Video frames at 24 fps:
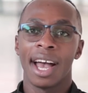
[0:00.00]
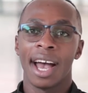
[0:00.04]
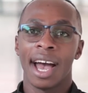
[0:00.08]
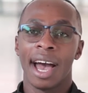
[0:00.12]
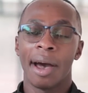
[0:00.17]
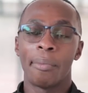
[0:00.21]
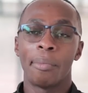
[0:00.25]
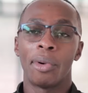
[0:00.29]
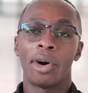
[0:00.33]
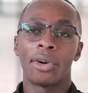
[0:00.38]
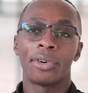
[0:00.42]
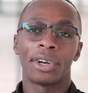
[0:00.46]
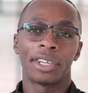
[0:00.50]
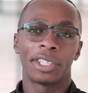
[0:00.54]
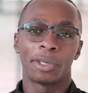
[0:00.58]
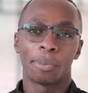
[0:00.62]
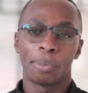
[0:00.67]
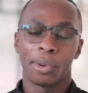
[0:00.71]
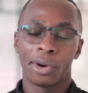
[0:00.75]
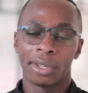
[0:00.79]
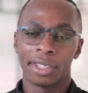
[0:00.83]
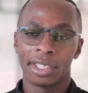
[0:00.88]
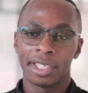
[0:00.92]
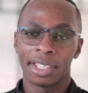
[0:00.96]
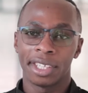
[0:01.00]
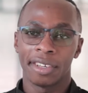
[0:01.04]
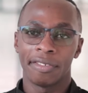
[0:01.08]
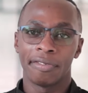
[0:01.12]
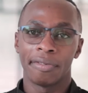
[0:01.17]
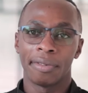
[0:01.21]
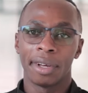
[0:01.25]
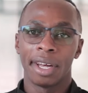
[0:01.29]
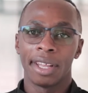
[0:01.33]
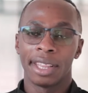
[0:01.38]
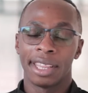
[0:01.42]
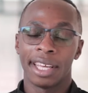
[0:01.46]
are more responsive
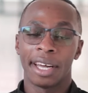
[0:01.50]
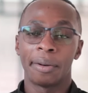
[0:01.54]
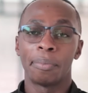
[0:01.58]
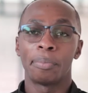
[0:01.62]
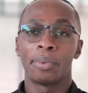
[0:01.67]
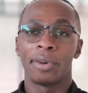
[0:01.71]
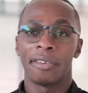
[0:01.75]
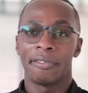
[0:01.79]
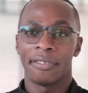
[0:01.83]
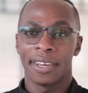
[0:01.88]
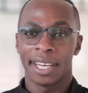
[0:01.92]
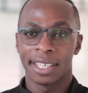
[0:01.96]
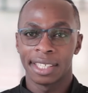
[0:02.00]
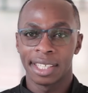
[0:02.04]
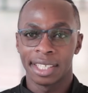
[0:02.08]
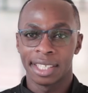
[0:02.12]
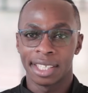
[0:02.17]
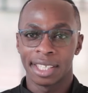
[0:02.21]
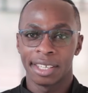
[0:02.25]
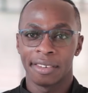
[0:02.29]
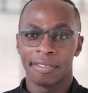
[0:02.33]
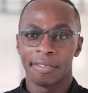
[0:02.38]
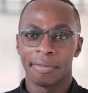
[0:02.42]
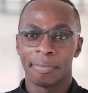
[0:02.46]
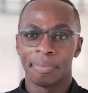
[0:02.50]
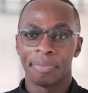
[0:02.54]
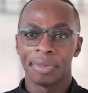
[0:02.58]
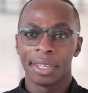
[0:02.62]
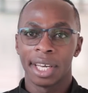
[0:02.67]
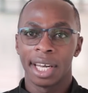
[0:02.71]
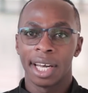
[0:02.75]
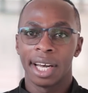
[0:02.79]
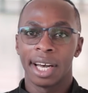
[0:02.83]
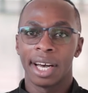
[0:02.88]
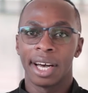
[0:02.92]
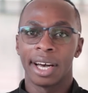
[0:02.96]
than preventative.
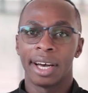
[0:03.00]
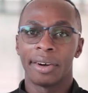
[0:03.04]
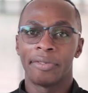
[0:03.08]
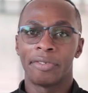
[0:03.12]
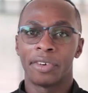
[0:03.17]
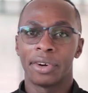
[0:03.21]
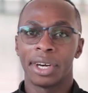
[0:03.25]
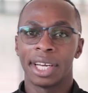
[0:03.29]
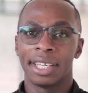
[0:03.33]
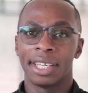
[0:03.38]
For